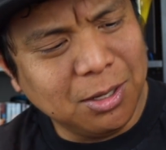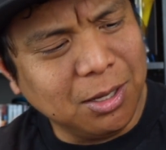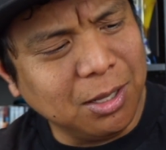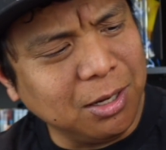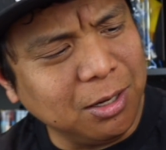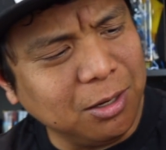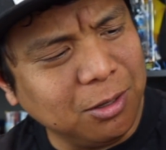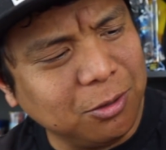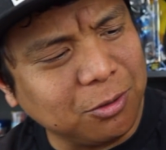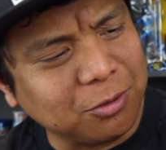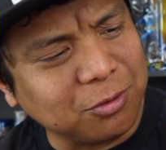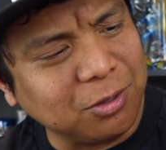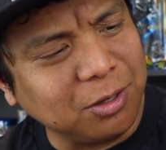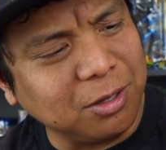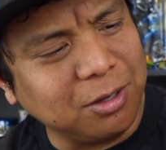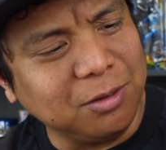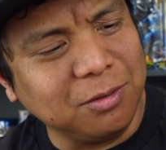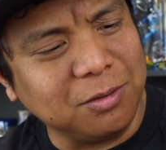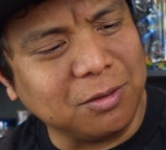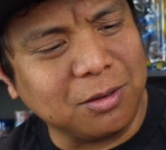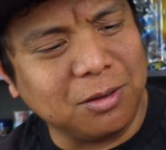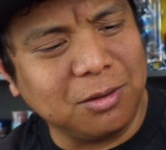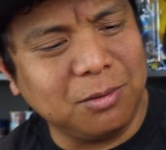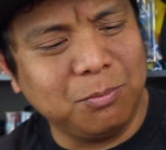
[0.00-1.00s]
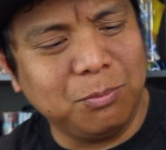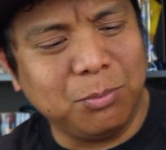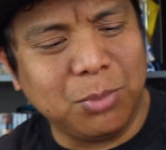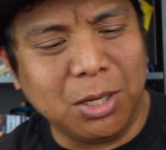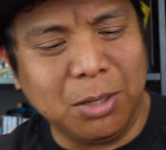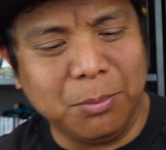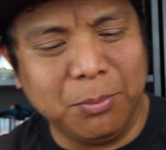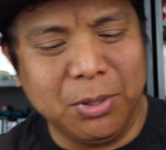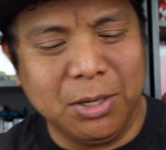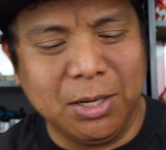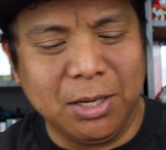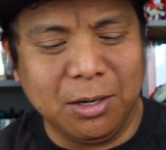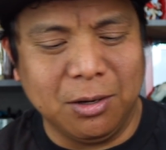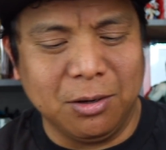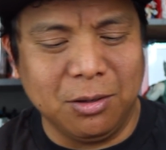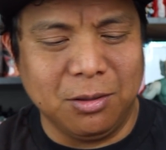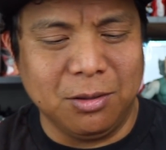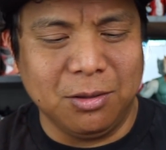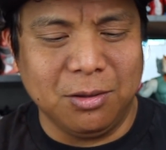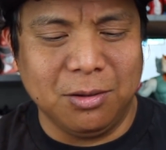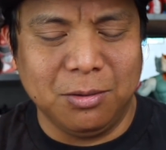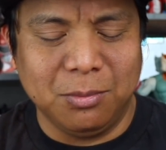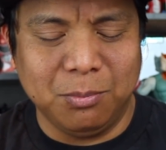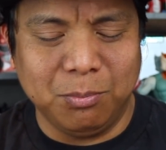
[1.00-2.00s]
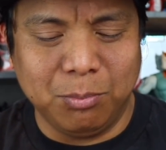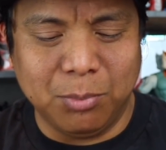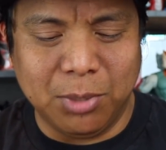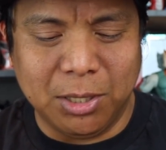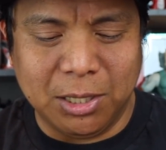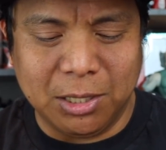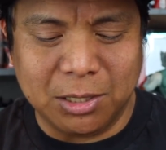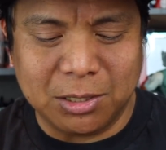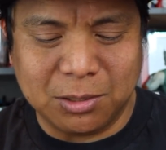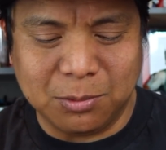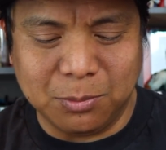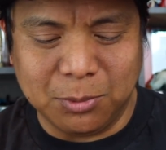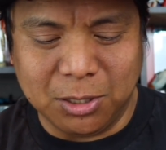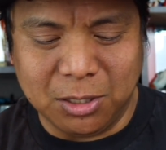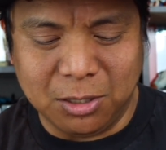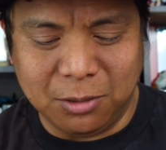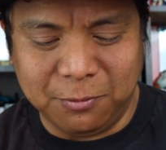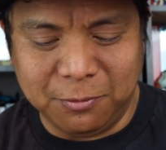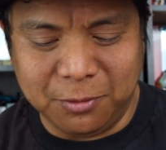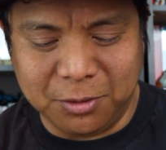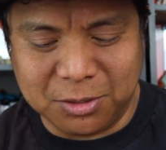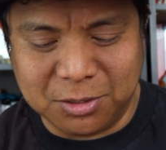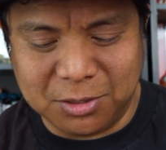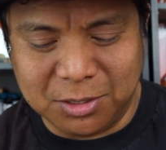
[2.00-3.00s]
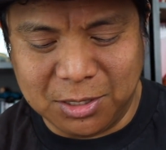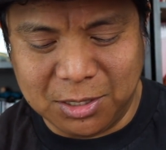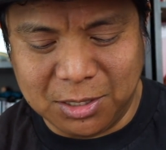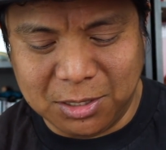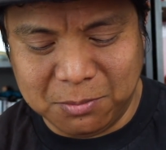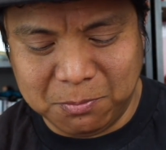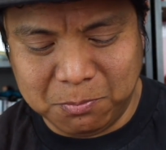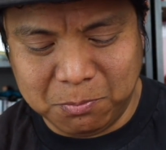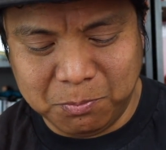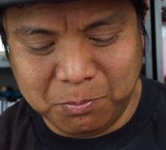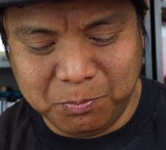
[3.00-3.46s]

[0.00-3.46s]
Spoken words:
And he looks like he's popping out of the box, but I'll fix that.